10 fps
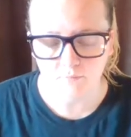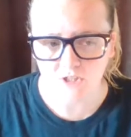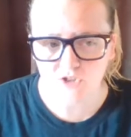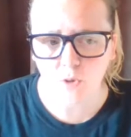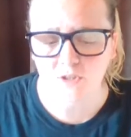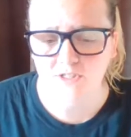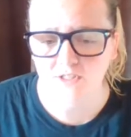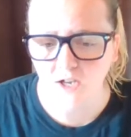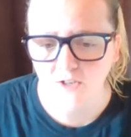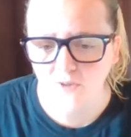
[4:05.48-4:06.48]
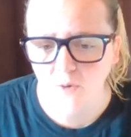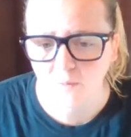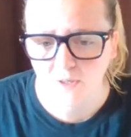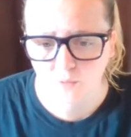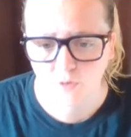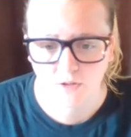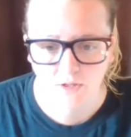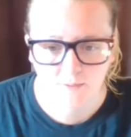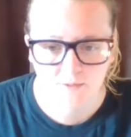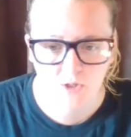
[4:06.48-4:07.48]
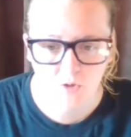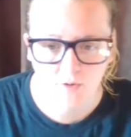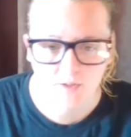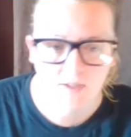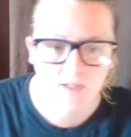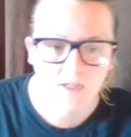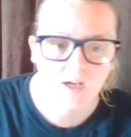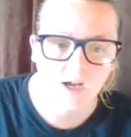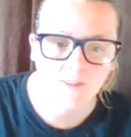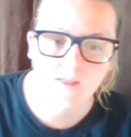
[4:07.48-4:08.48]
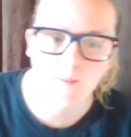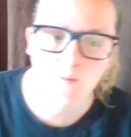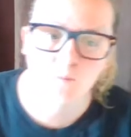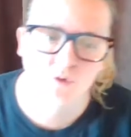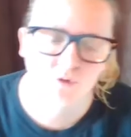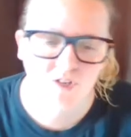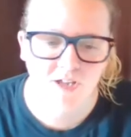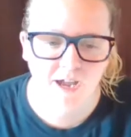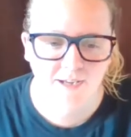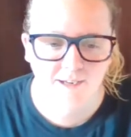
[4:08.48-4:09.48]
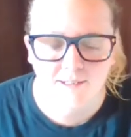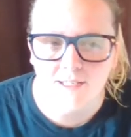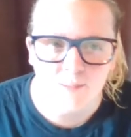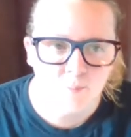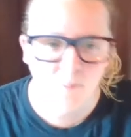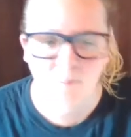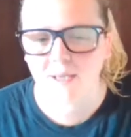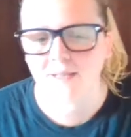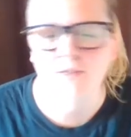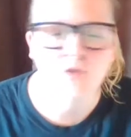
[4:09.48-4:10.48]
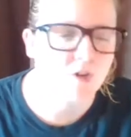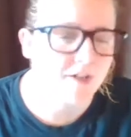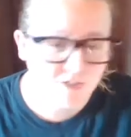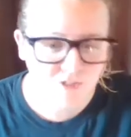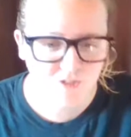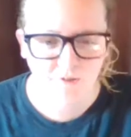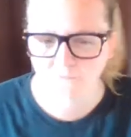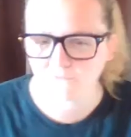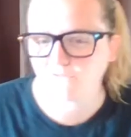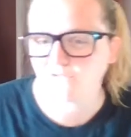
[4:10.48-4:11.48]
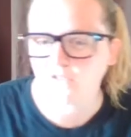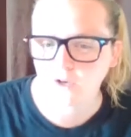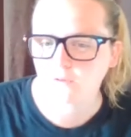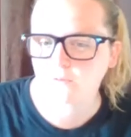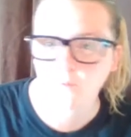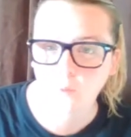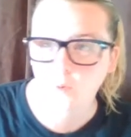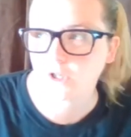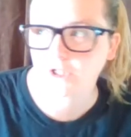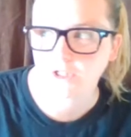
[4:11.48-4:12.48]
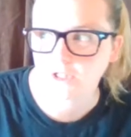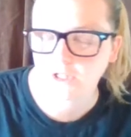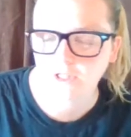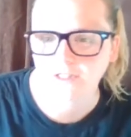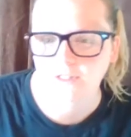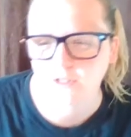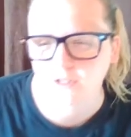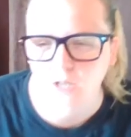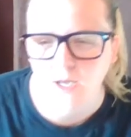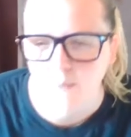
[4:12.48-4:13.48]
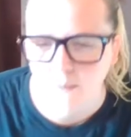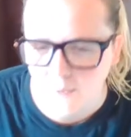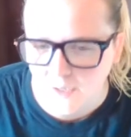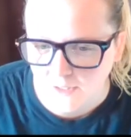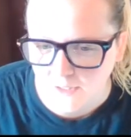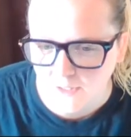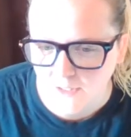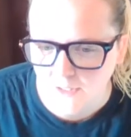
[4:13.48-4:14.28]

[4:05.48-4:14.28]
So aside from like real life's occurring, I thought the movie had a deep penetration of fear forced inside my body.